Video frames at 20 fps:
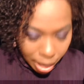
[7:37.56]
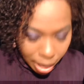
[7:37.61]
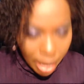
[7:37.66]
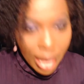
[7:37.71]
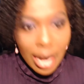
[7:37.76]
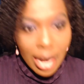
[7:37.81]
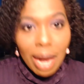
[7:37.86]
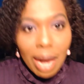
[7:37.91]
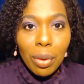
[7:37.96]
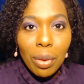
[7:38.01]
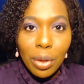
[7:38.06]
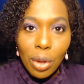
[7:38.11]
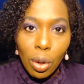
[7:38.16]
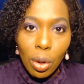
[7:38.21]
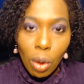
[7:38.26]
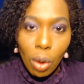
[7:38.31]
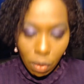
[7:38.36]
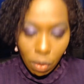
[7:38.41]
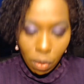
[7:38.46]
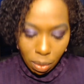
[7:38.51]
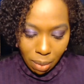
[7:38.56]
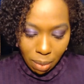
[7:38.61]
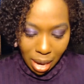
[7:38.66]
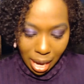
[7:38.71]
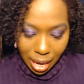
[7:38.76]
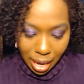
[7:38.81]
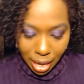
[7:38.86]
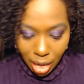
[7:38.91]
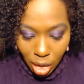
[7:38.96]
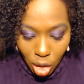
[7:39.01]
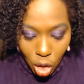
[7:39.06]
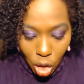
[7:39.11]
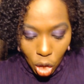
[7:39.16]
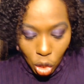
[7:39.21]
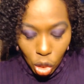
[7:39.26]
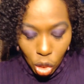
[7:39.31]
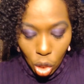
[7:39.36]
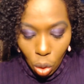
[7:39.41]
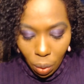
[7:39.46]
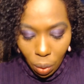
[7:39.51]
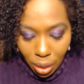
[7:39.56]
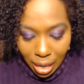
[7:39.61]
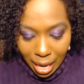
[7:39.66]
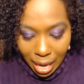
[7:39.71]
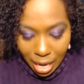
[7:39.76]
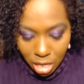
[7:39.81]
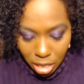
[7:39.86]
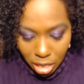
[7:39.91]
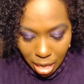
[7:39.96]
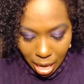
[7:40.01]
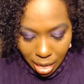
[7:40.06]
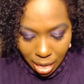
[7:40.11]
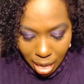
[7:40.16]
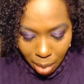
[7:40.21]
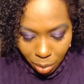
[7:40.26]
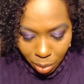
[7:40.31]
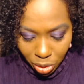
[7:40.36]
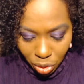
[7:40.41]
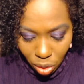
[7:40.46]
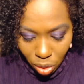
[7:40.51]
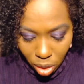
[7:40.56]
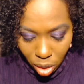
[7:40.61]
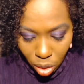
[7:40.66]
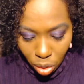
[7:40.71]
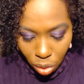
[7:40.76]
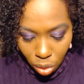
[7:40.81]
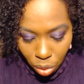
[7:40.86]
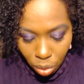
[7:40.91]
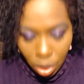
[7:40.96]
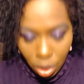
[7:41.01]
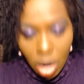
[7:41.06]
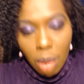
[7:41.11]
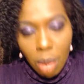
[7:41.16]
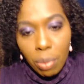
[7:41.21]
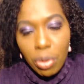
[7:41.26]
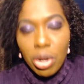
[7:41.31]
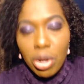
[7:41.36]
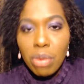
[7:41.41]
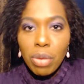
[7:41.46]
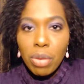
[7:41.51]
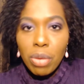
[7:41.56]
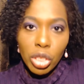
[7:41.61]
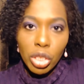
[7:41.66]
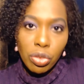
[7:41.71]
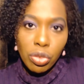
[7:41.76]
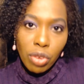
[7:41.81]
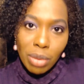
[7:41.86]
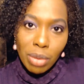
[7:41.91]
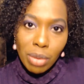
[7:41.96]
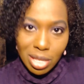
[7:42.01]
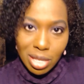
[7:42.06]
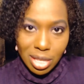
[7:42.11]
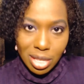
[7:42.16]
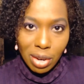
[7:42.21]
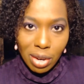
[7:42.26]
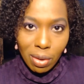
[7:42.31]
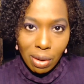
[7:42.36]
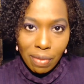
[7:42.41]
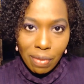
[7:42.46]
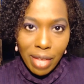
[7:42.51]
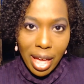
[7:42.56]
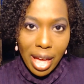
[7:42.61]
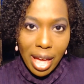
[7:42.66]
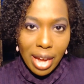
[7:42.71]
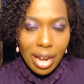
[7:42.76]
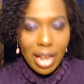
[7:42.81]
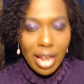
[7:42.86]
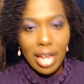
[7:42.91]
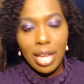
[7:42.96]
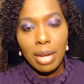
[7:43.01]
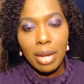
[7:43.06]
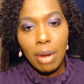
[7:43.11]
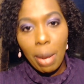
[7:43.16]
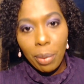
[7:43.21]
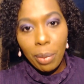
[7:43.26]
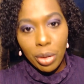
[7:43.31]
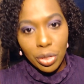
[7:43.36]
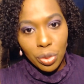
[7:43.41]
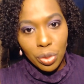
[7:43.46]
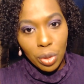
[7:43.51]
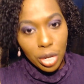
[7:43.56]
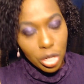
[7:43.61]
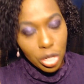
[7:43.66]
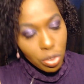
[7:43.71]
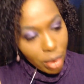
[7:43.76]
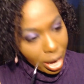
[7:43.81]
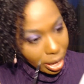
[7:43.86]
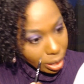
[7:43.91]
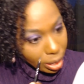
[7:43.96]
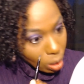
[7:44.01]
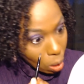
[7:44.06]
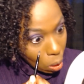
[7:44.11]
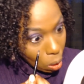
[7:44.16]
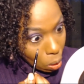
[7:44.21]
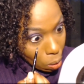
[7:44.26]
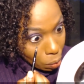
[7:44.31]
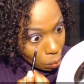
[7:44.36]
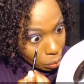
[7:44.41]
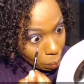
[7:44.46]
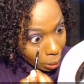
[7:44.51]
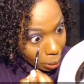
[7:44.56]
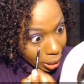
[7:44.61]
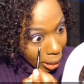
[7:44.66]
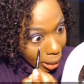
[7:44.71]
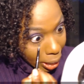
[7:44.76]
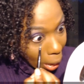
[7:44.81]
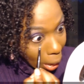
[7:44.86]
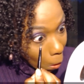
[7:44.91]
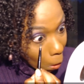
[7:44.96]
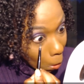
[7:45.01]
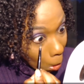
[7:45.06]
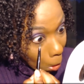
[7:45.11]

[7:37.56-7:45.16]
And I want to go over my lower lash line. Now I'm just going to go pretty much from the center of that, and I'm just going to drag it all the way out.